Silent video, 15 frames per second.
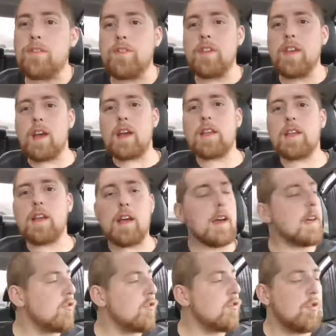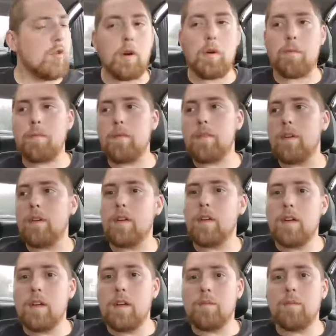C, I gotta you up
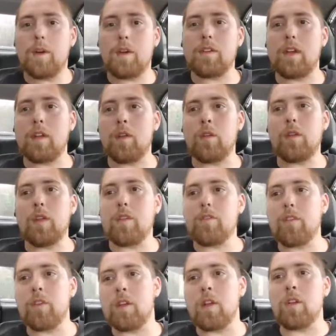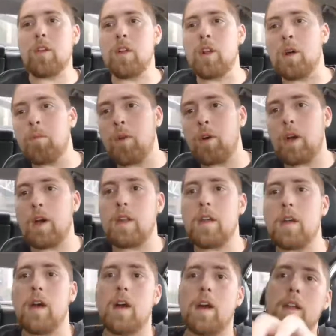because I know you left your number. I
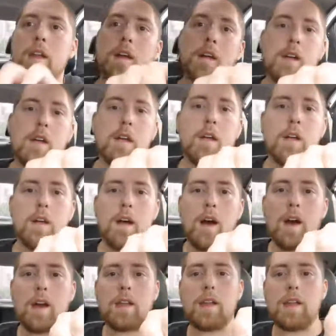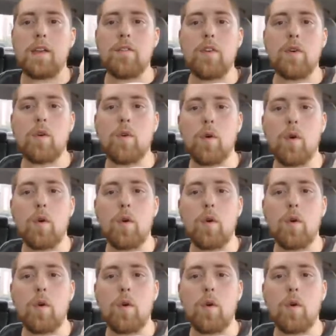gotta give you a call.